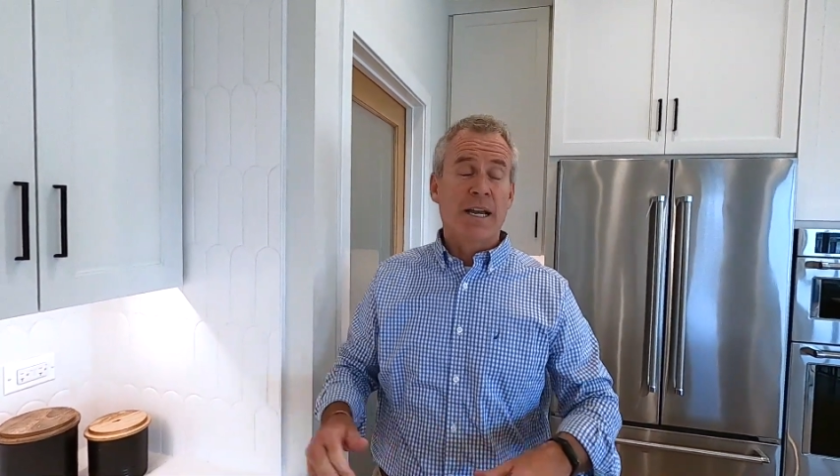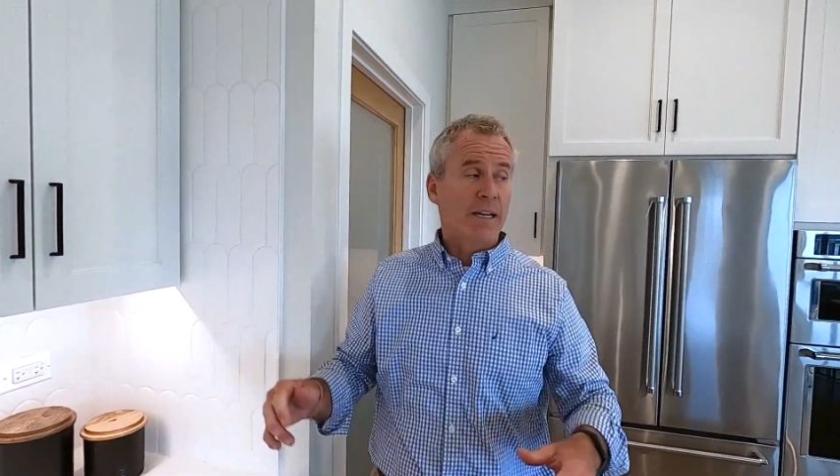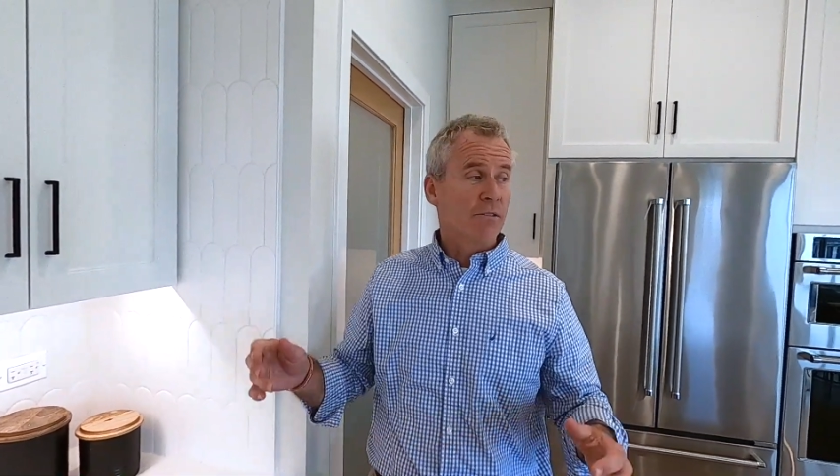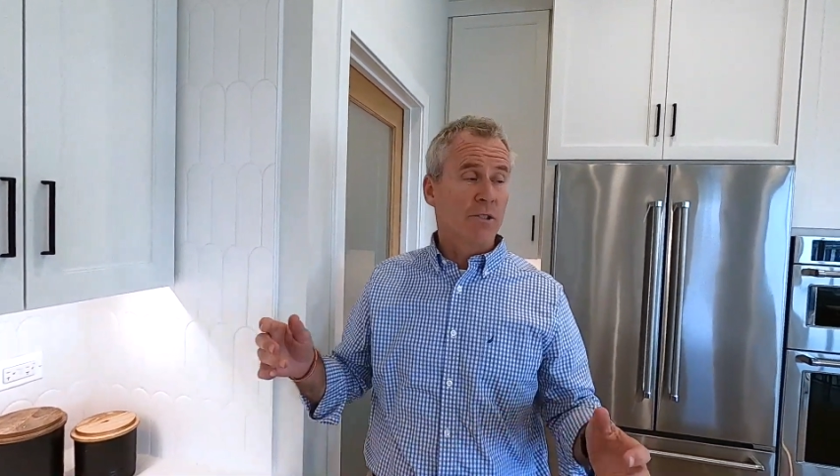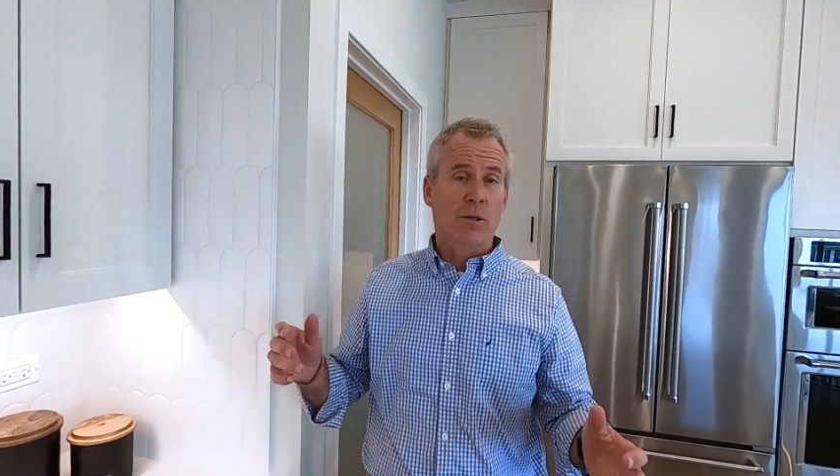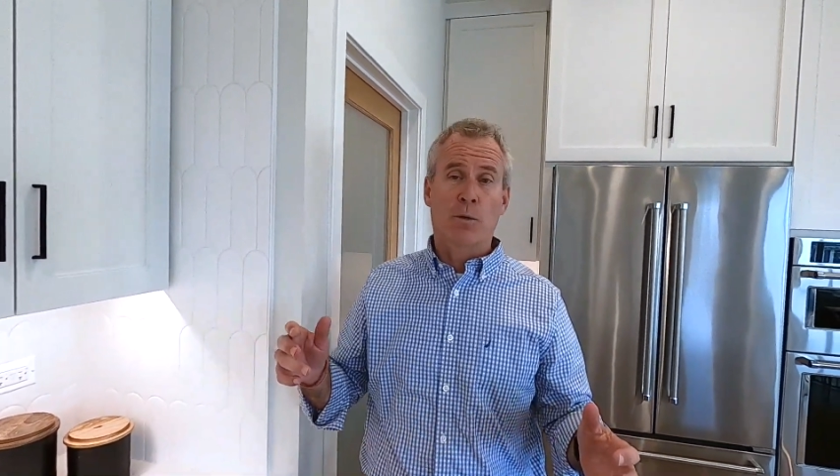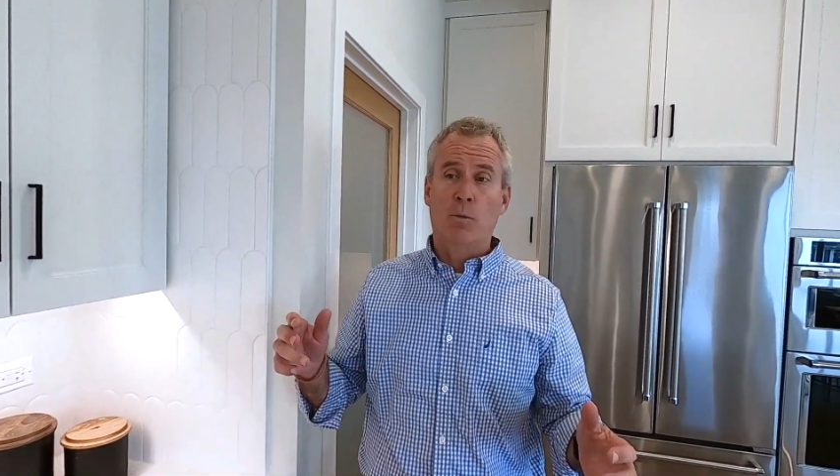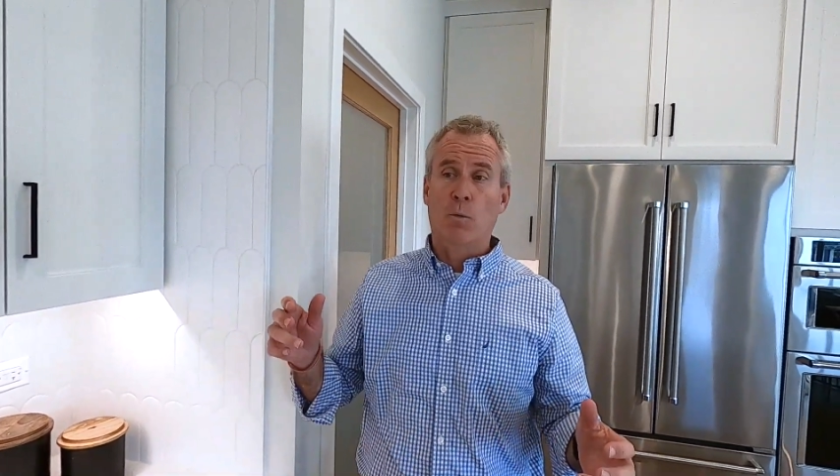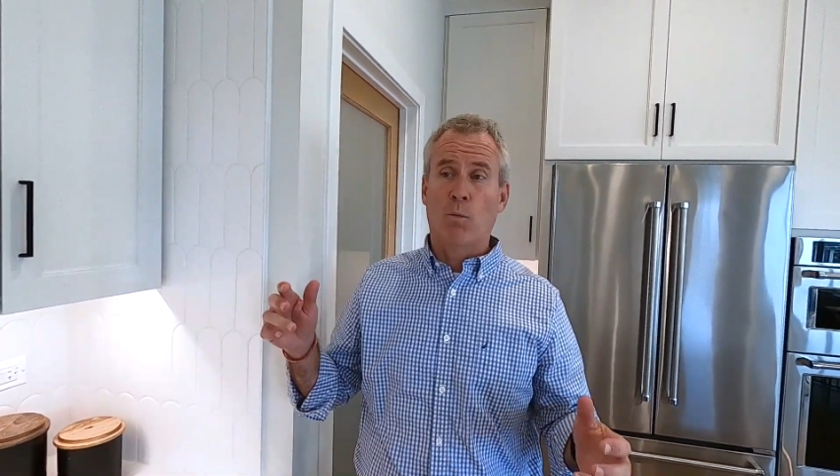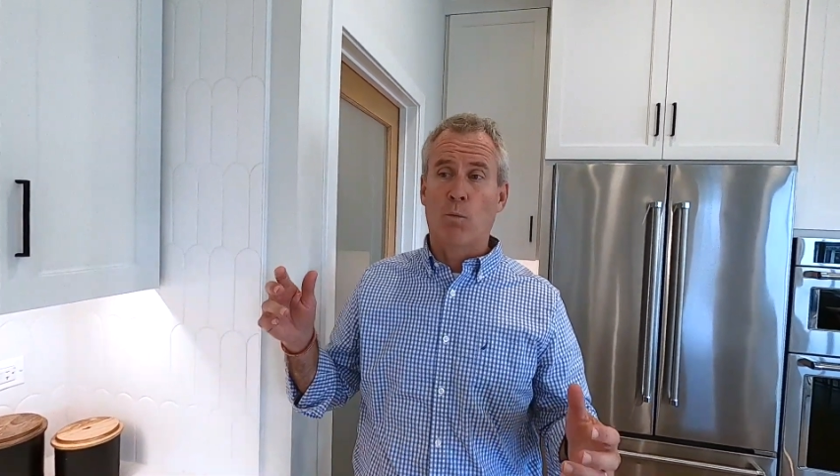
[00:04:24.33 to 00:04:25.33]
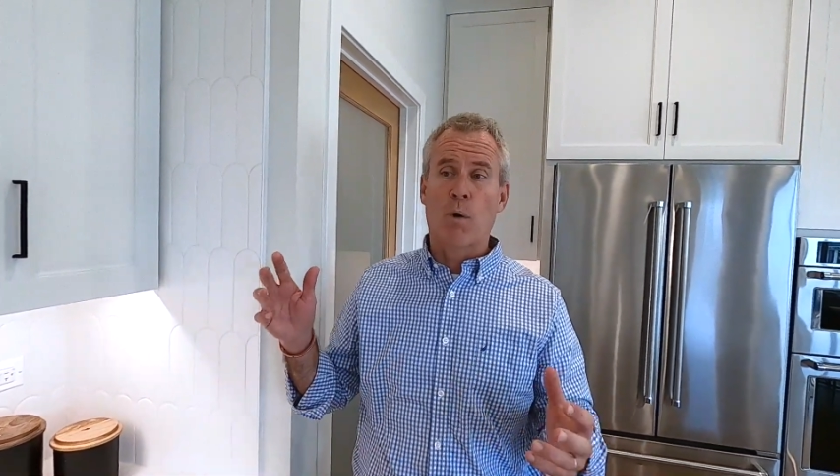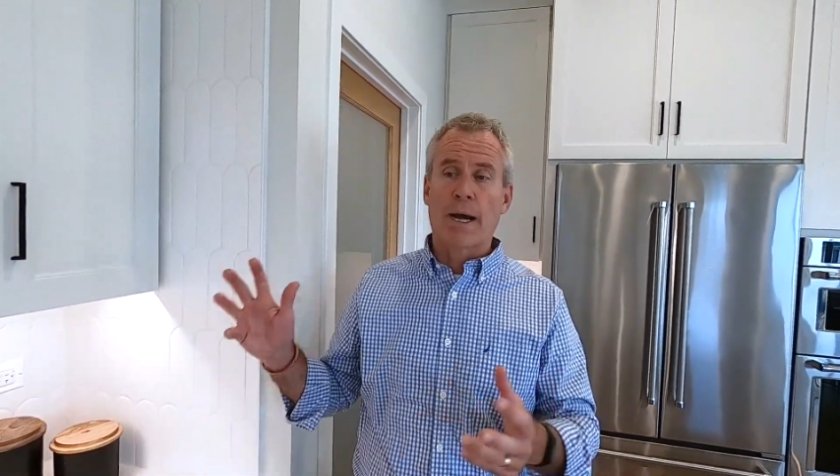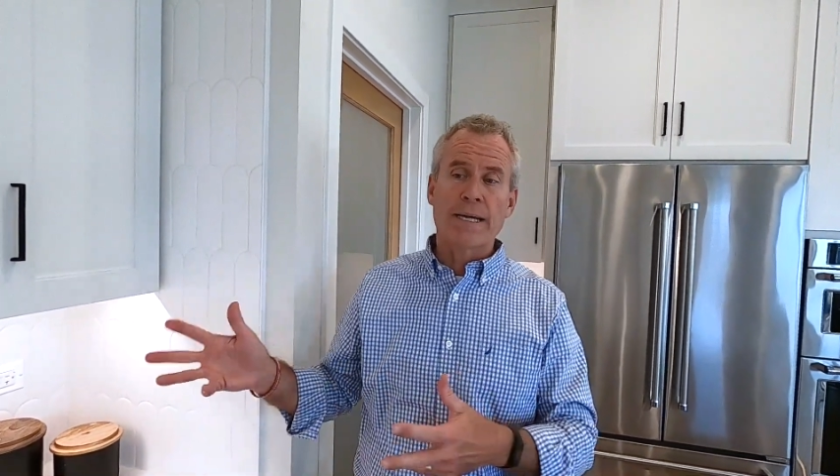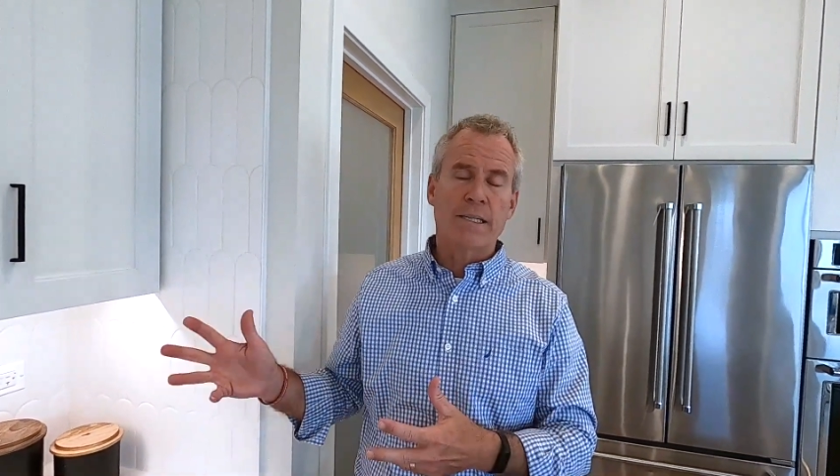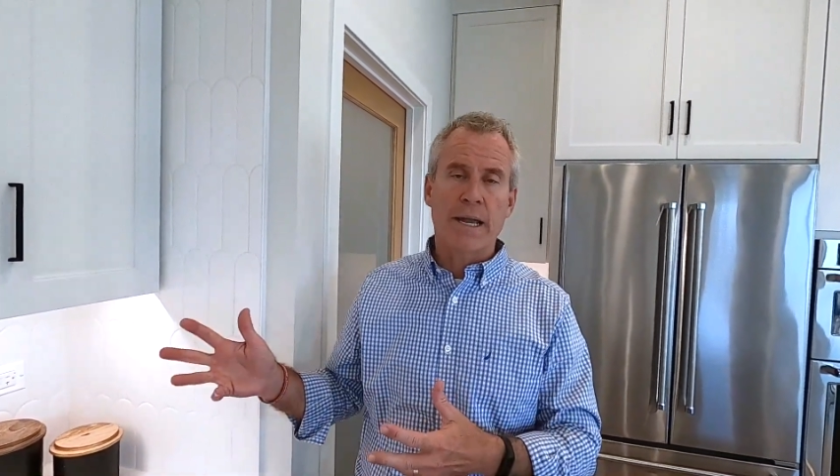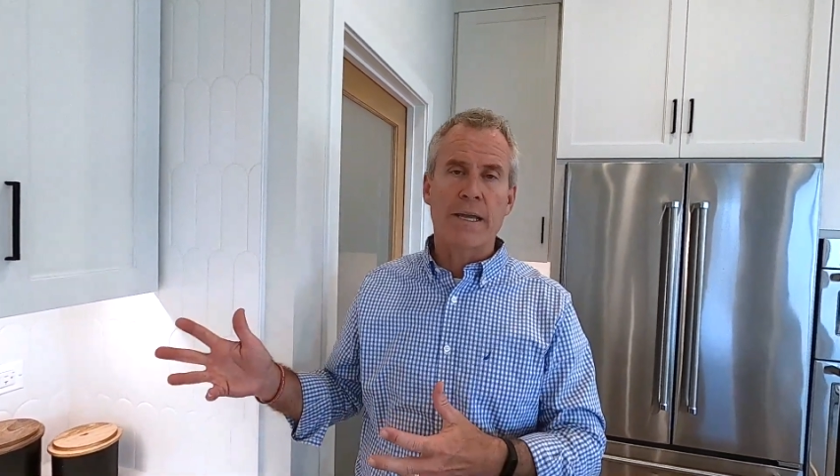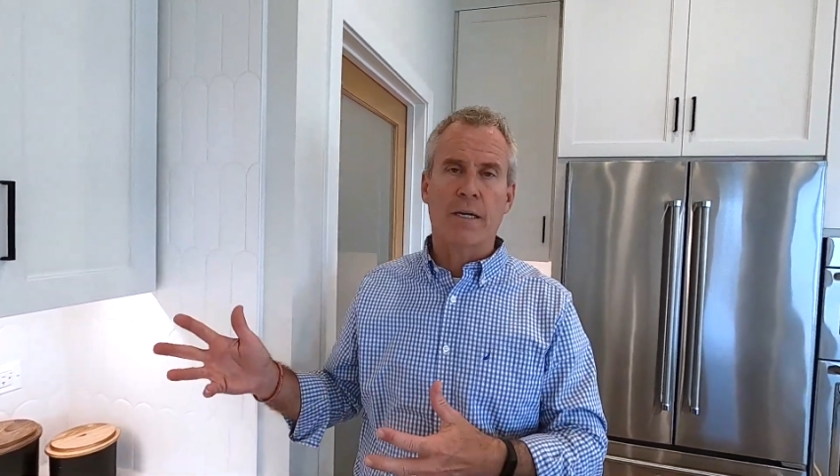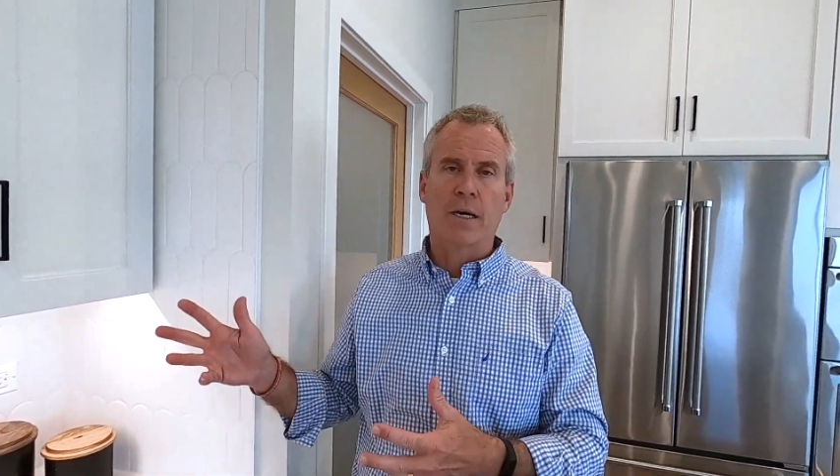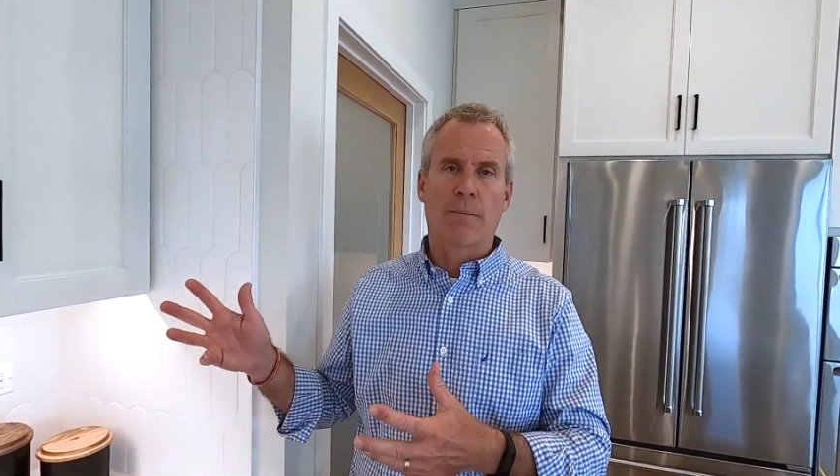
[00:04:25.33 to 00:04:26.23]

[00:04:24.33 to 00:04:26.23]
and so why take